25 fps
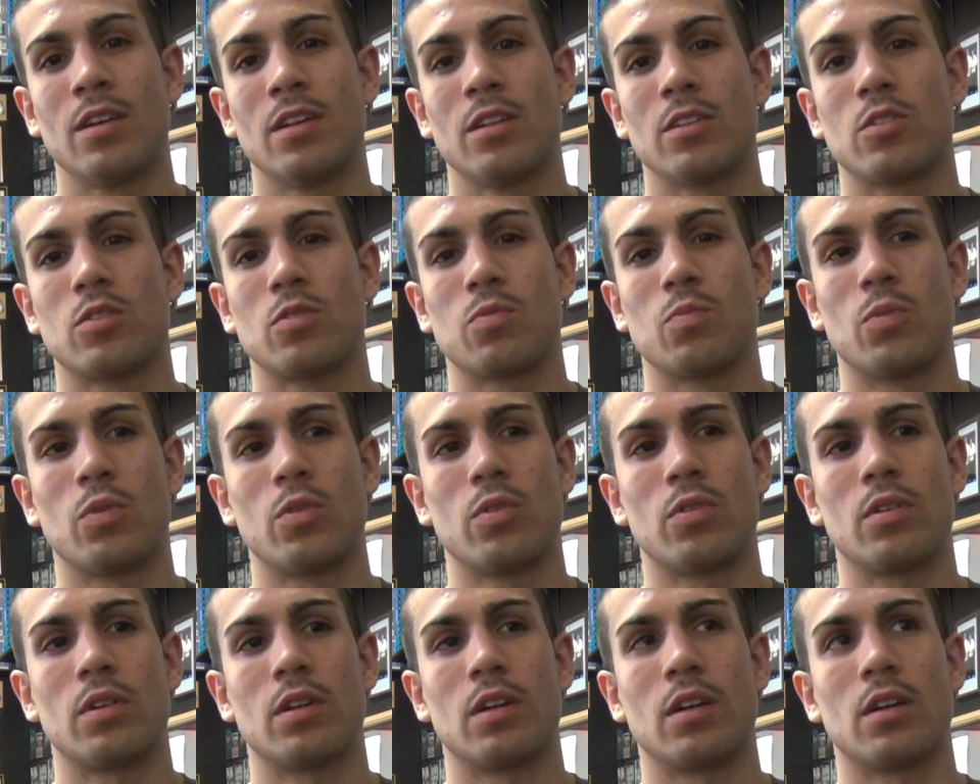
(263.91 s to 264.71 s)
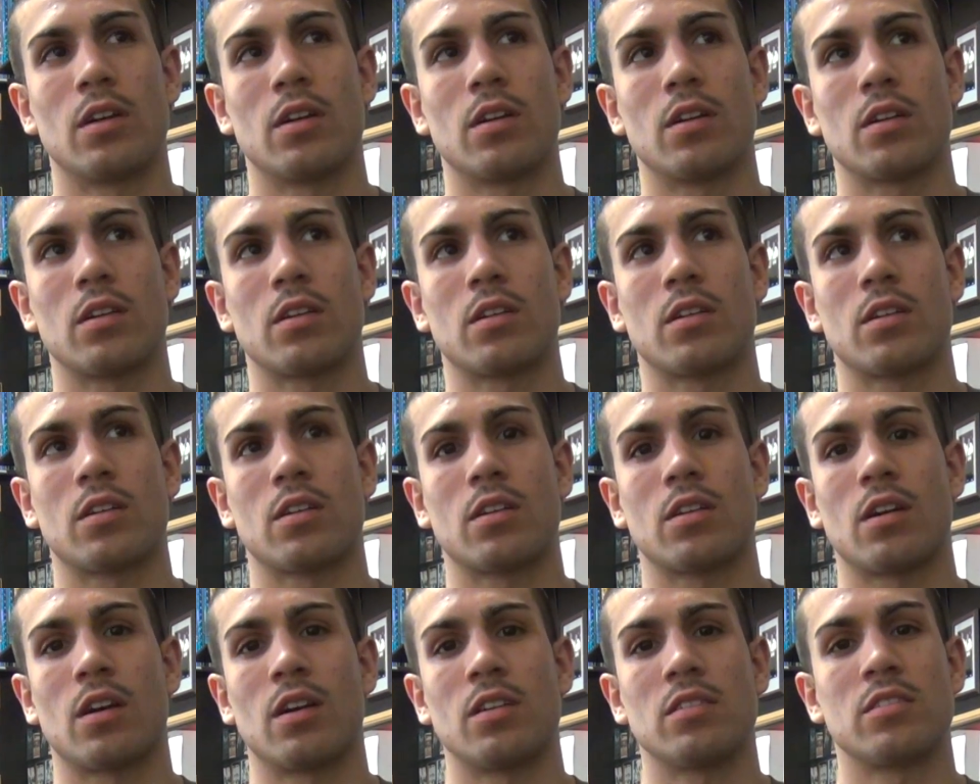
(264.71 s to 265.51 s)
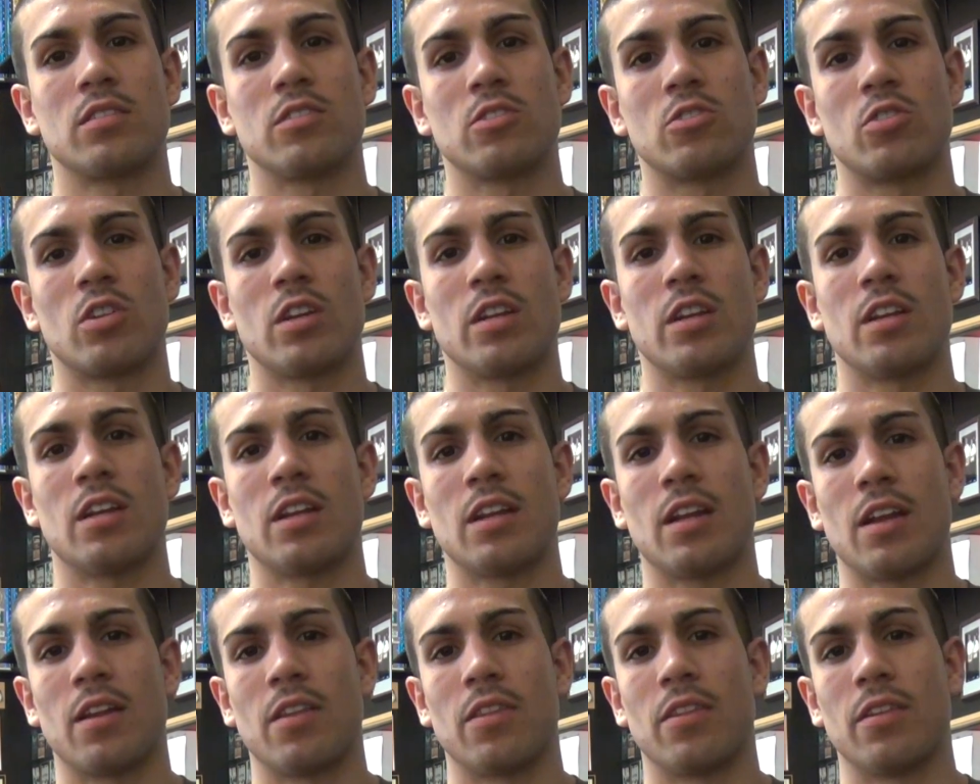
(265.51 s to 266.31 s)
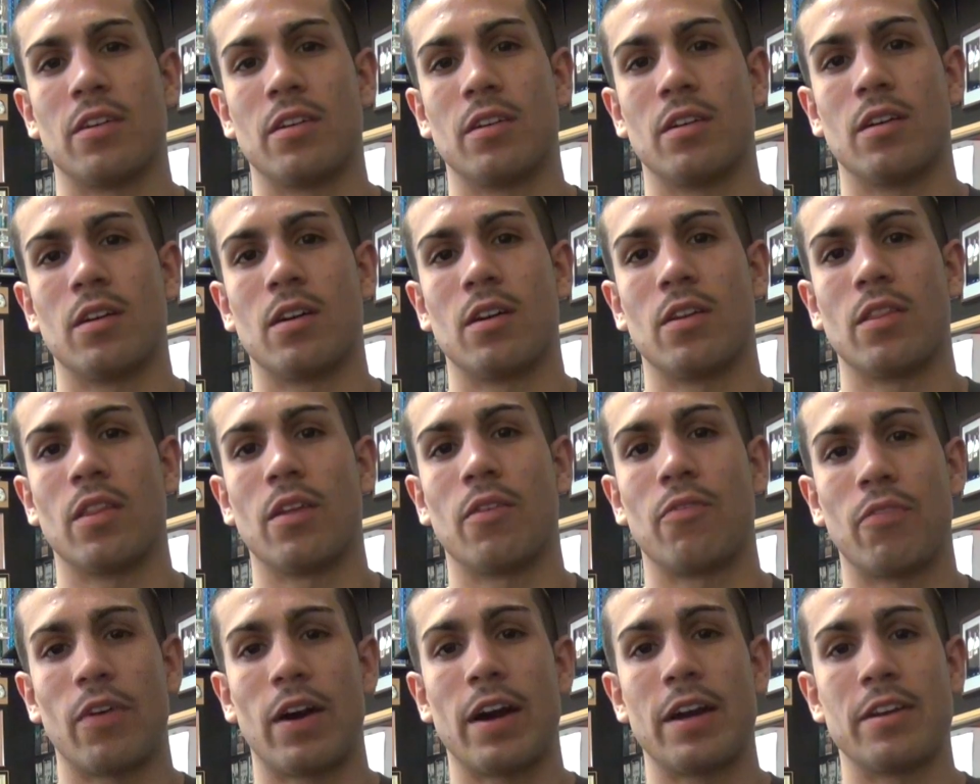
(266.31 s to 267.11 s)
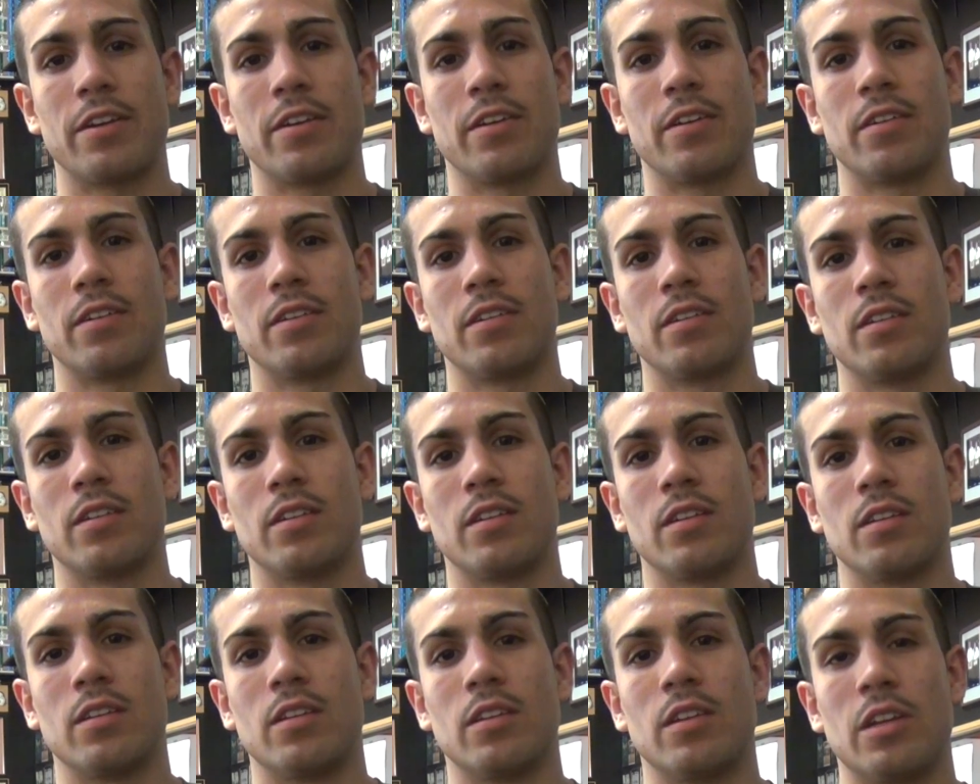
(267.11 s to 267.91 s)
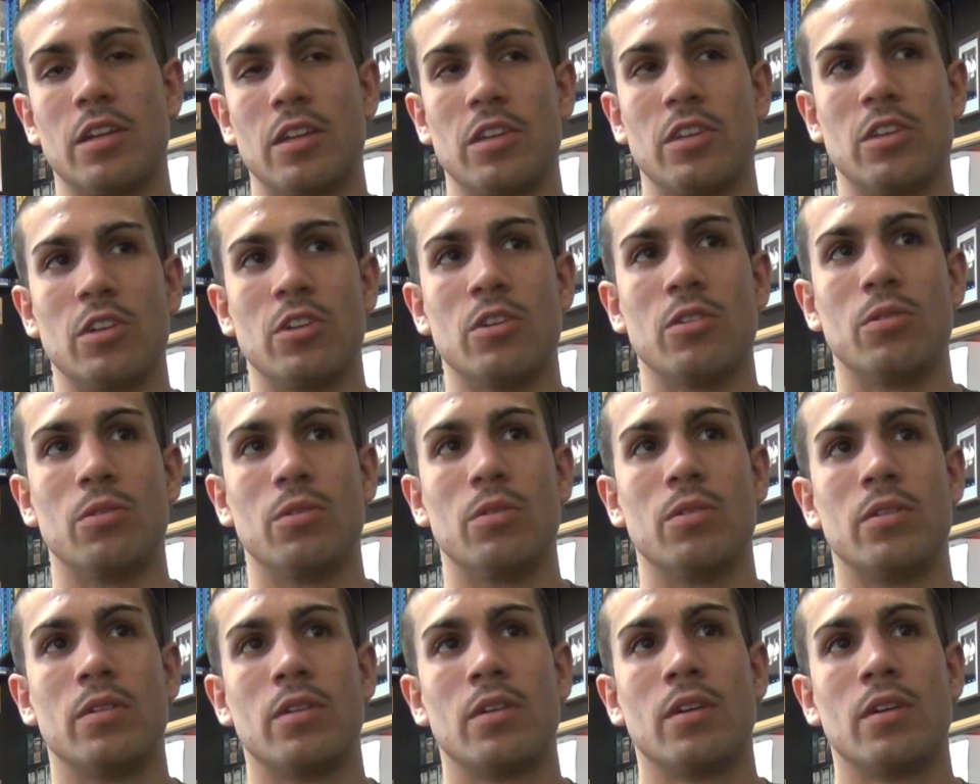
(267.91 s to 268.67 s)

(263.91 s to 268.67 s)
It's more concentrated on the fighter and you,